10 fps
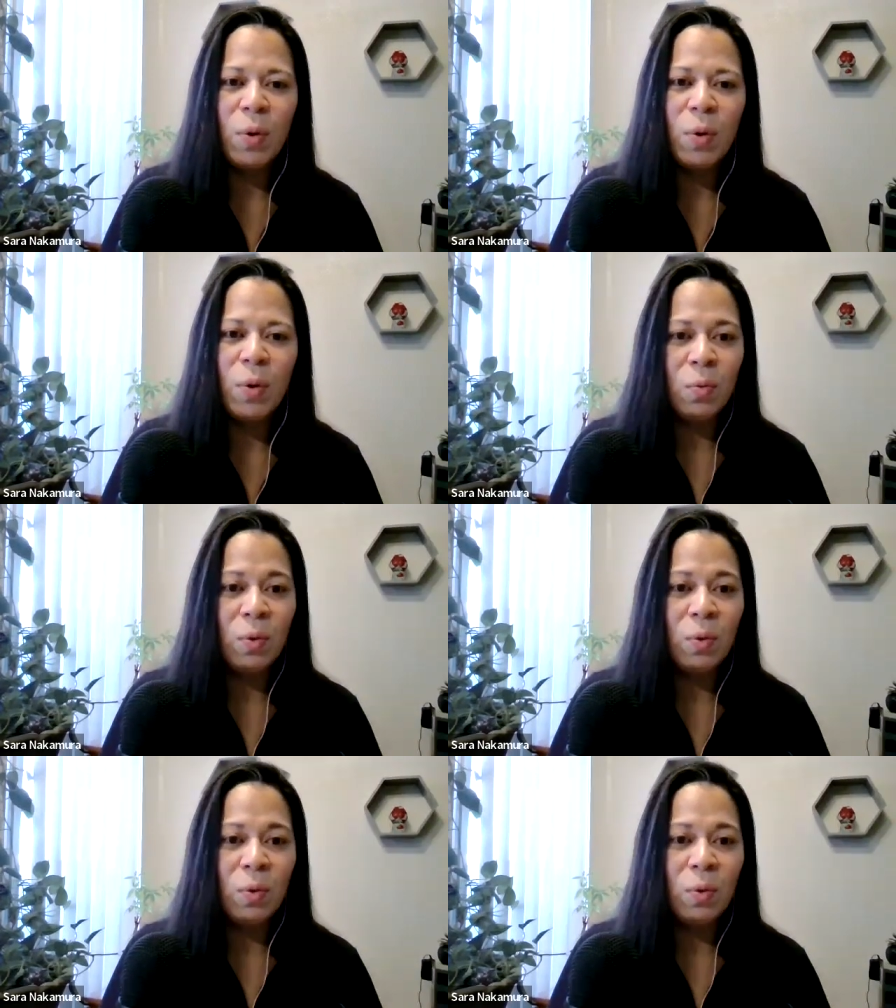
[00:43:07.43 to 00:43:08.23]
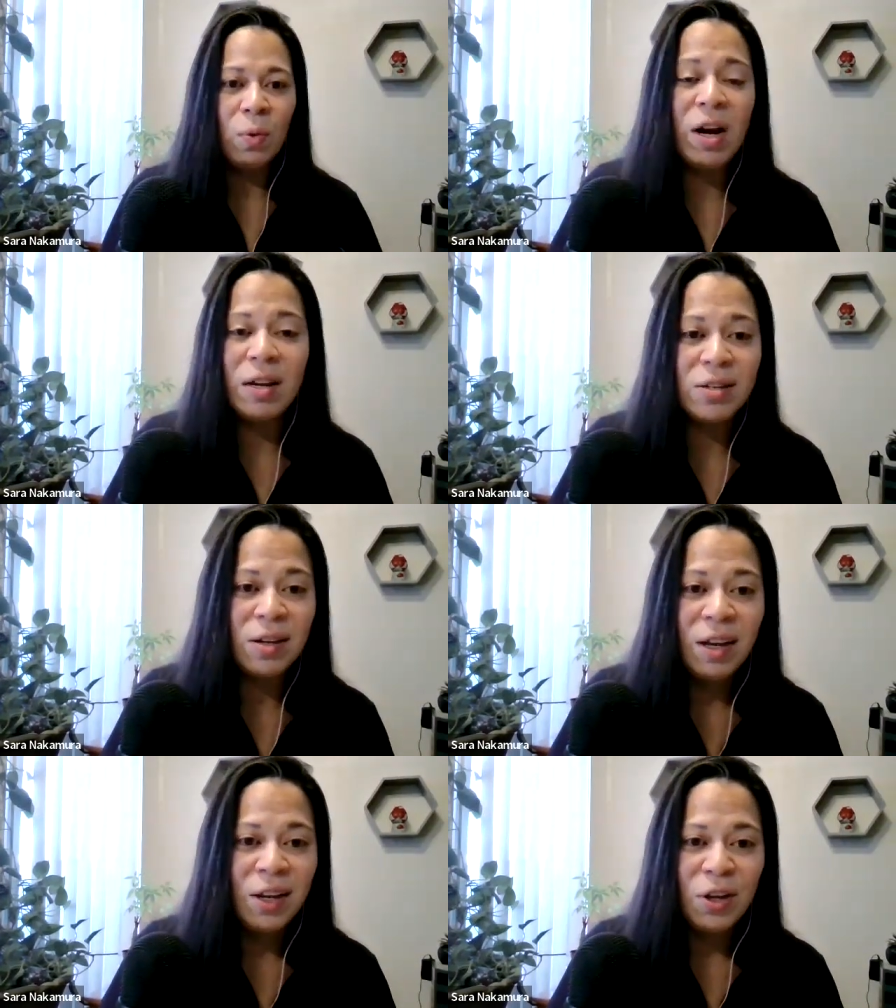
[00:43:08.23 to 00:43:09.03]
And when stress
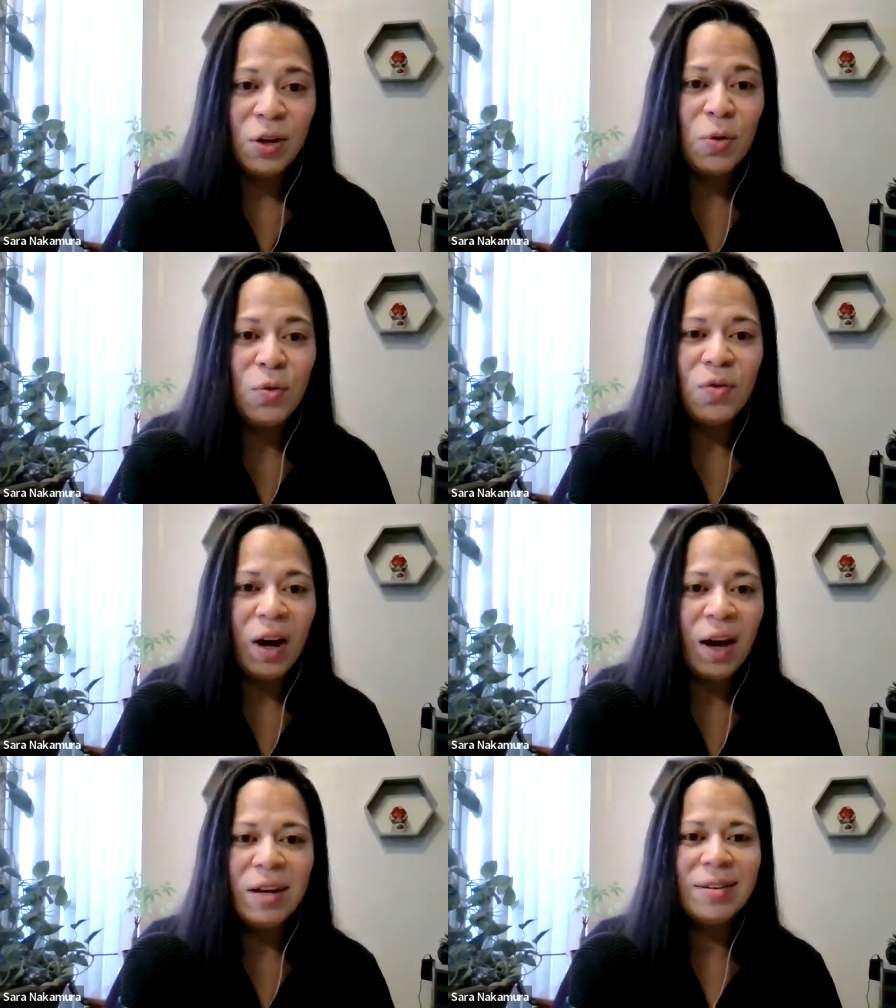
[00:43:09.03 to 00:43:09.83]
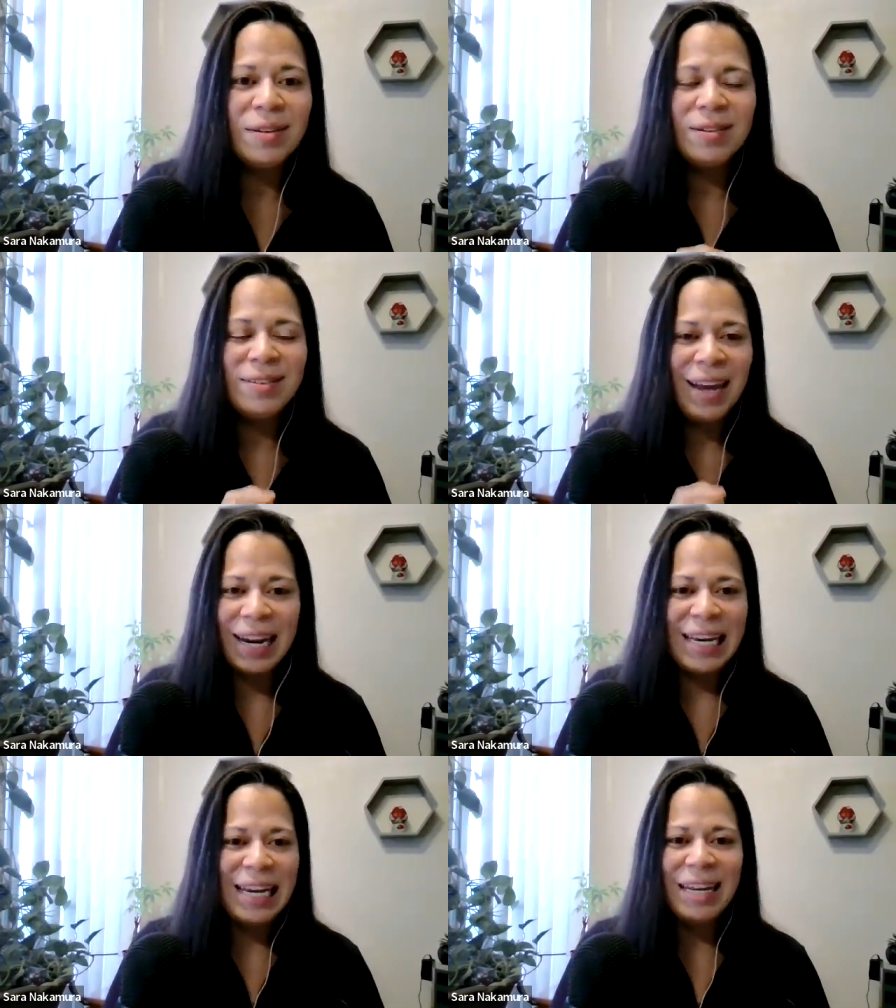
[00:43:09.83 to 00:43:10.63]
strikes, you've got
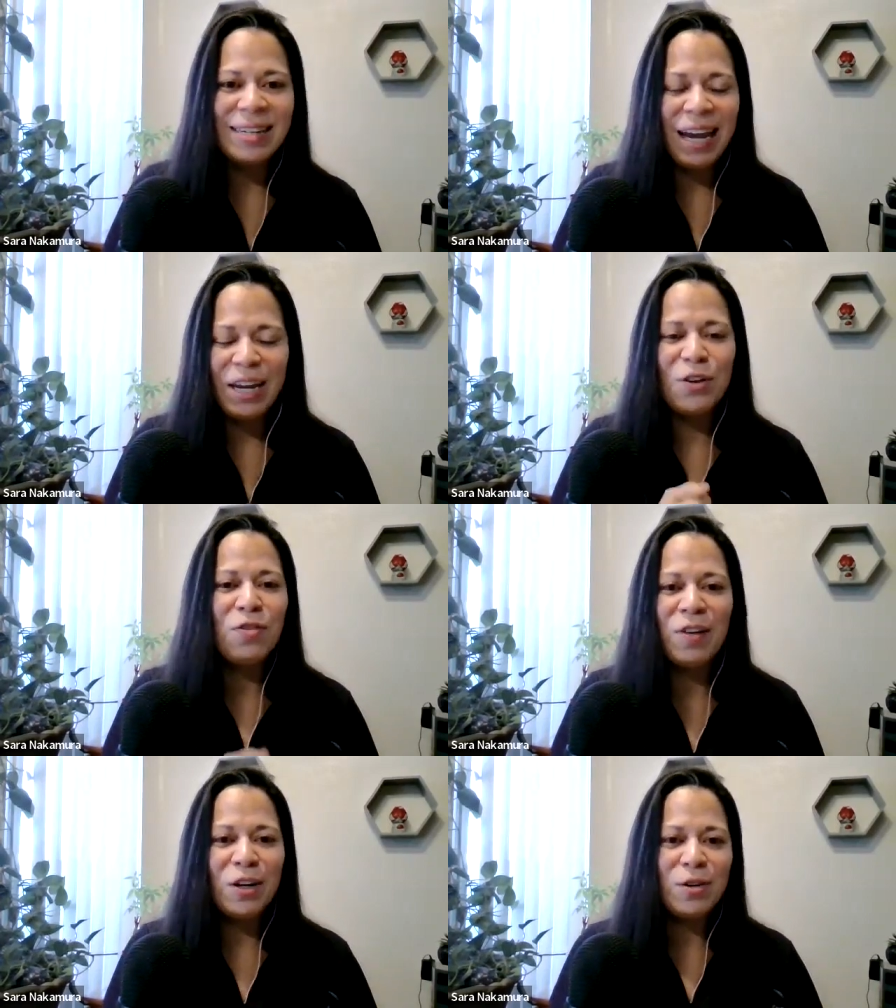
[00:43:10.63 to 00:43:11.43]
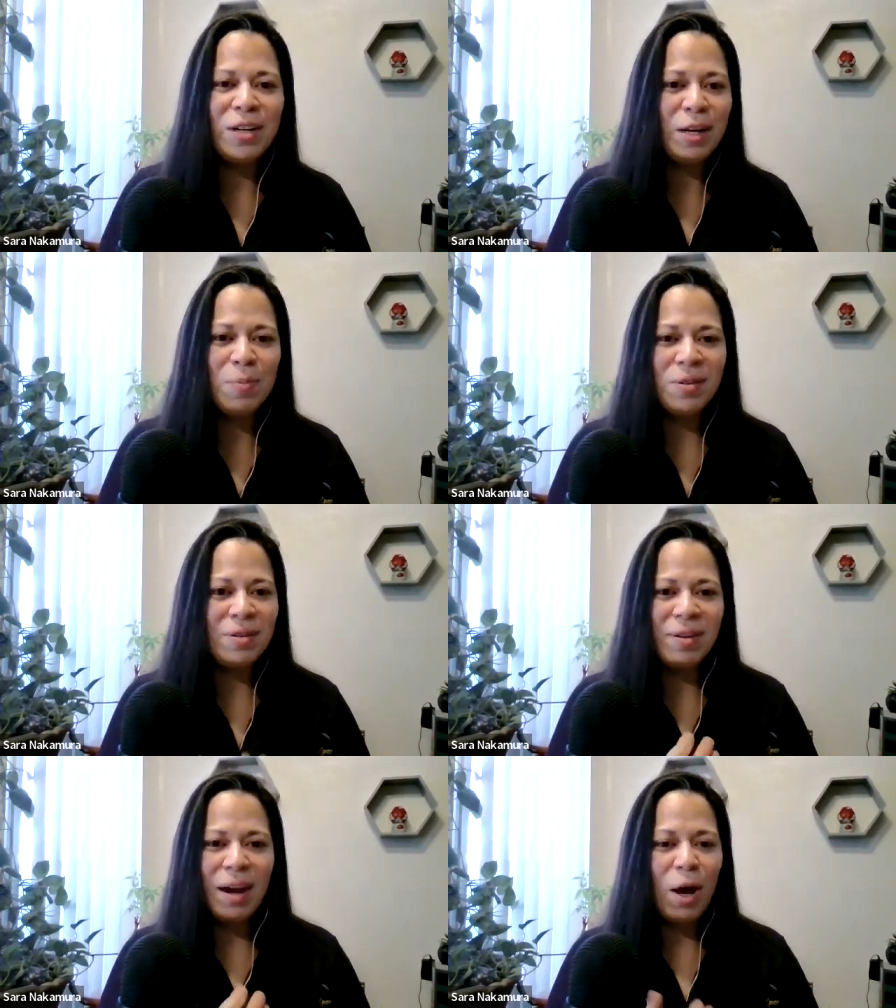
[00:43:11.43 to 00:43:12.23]
techniques at your fingertips
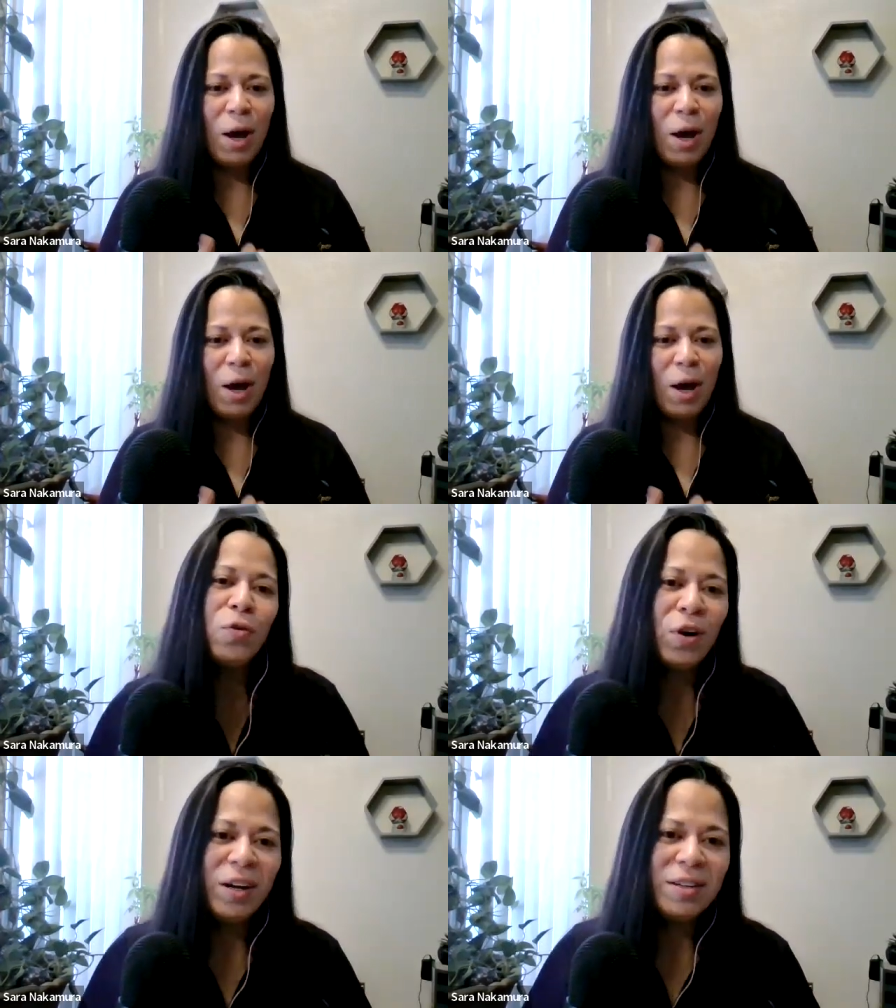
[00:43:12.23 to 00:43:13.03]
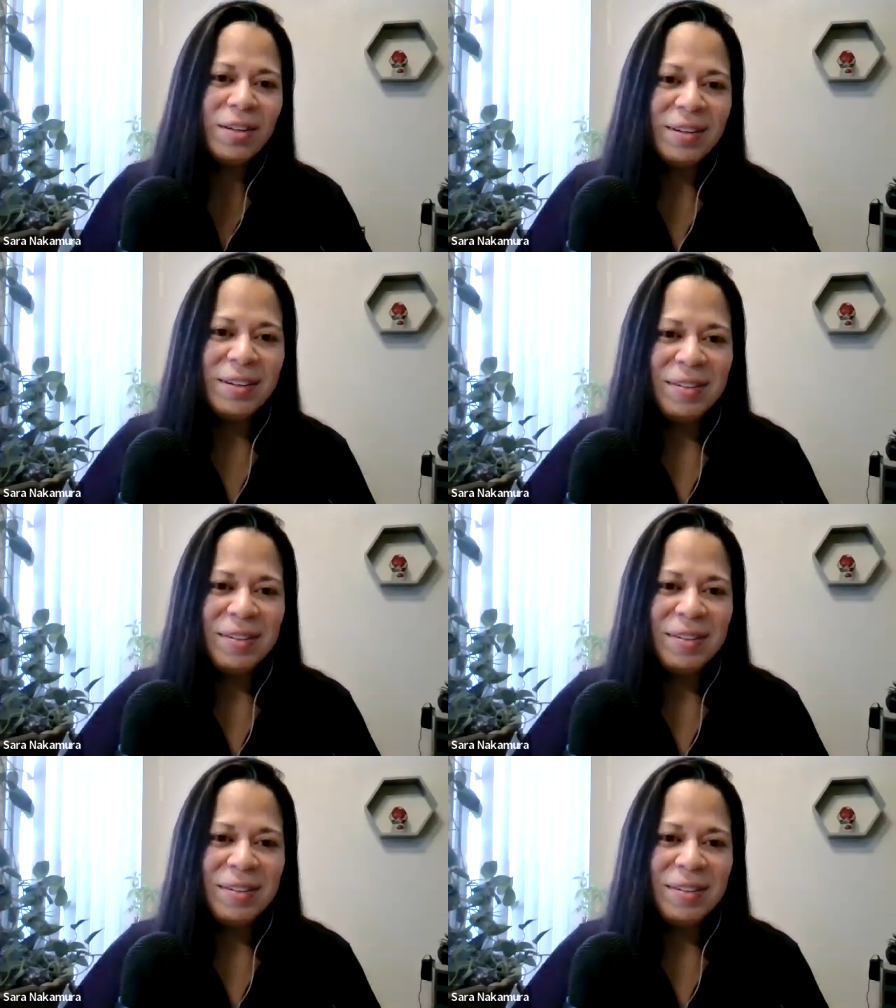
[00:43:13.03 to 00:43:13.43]
to help you get over it.